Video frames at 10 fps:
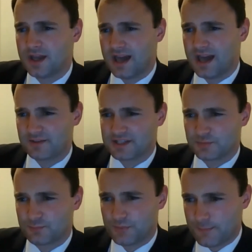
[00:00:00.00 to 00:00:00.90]
I think there's
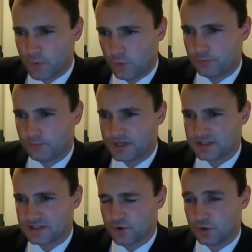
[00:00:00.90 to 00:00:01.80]
an important piece
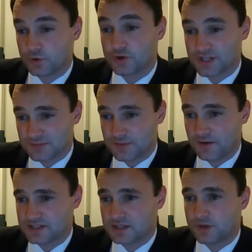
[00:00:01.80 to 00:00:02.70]
of work on
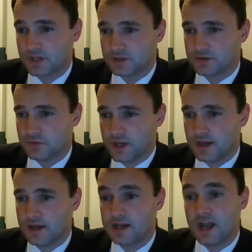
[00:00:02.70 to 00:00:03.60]
transparency that we can do
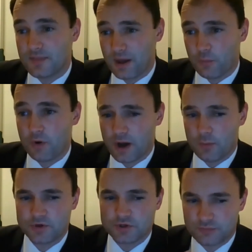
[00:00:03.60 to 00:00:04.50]
there, and that will help
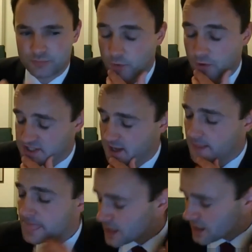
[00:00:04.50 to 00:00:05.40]
and drive progress.
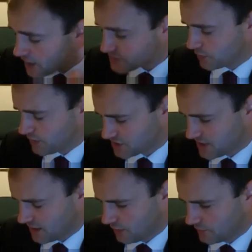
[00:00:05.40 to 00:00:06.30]
The last point I just
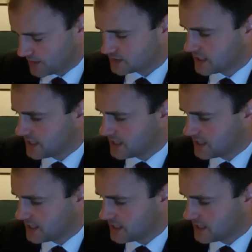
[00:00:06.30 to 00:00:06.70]
highlight on this